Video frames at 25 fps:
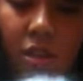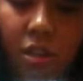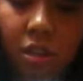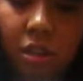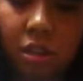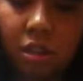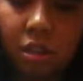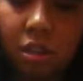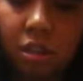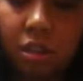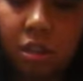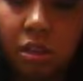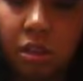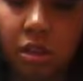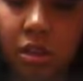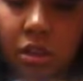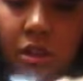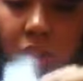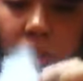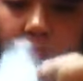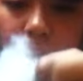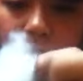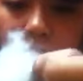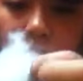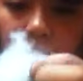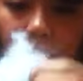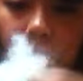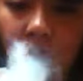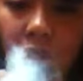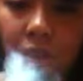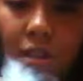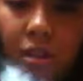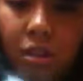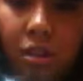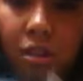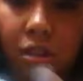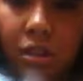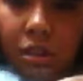
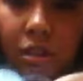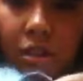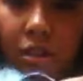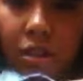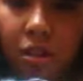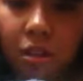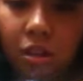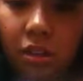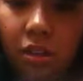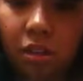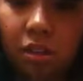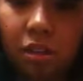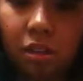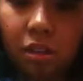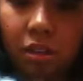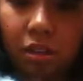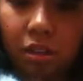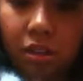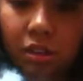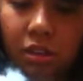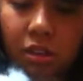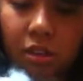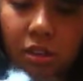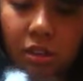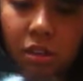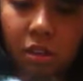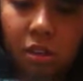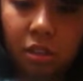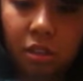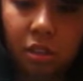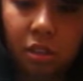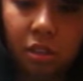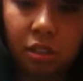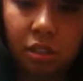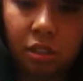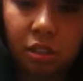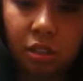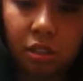
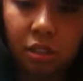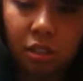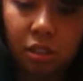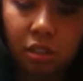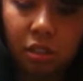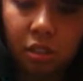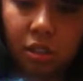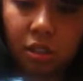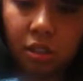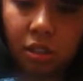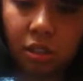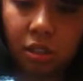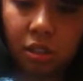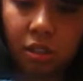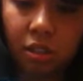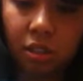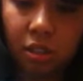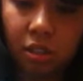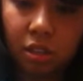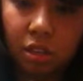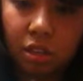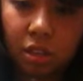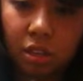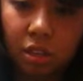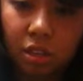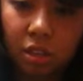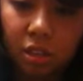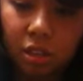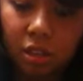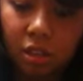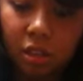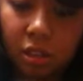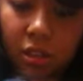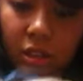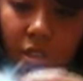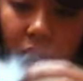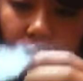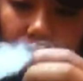
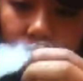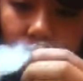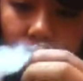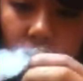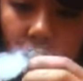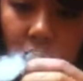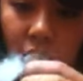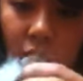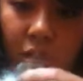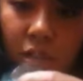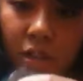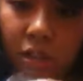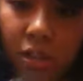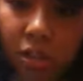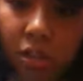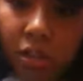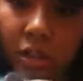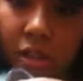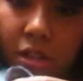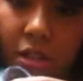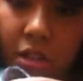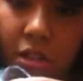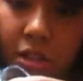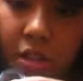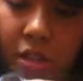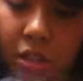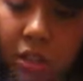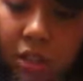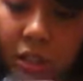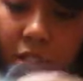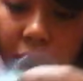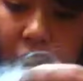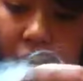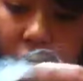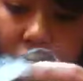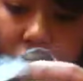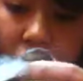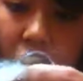
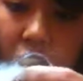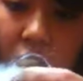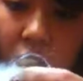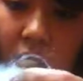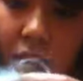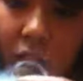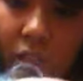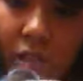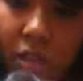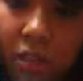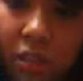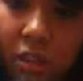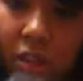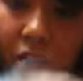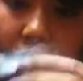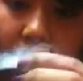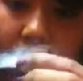Nobody speaks.